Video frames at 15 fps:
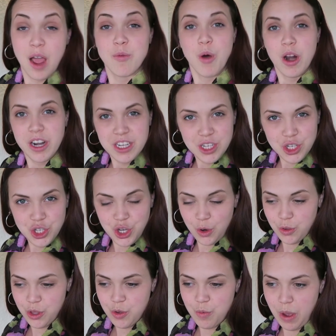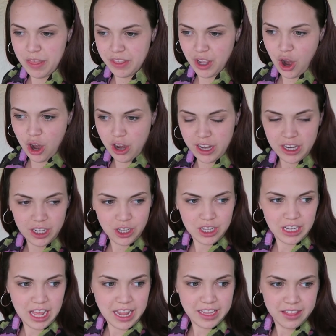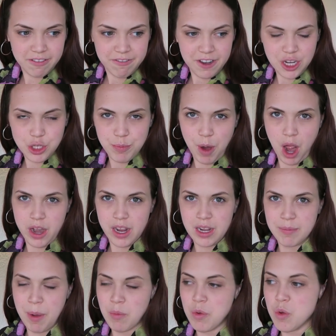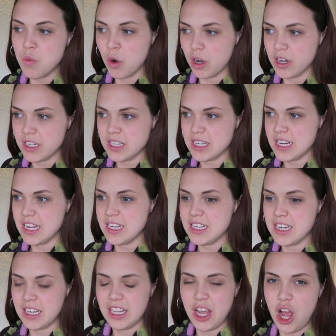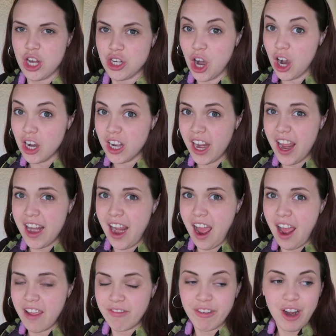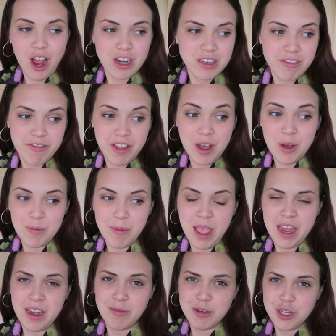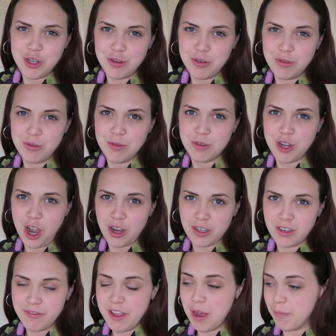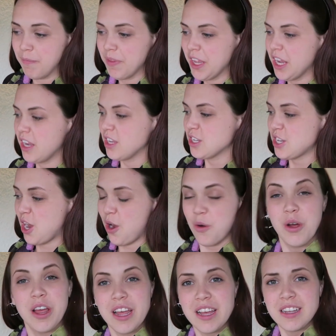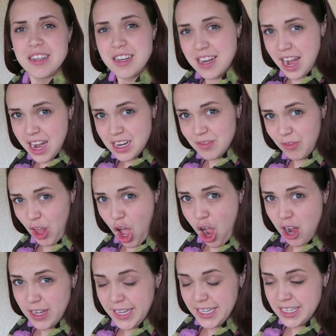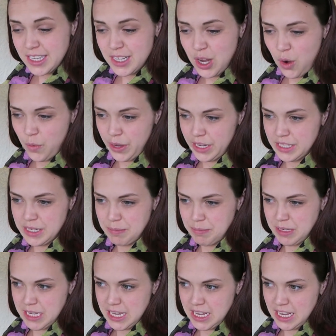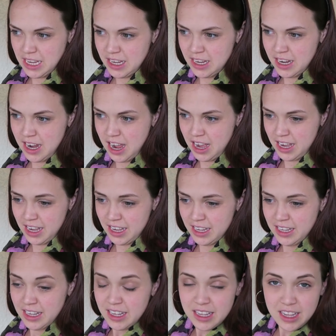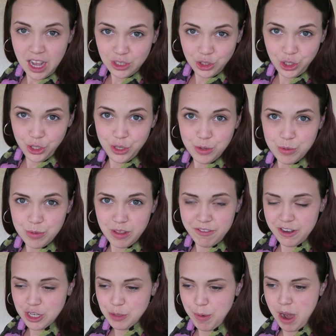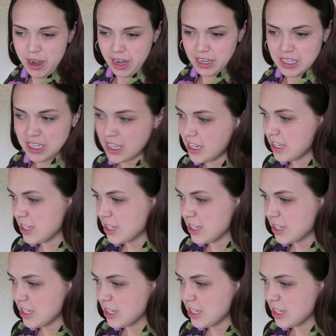I wanted to show you what the garden looked like, the finished product, but we worked until it got dark, and I forgot to film, and it was too dark to film. So, today's vlog is going to be, I'll show you the finished product.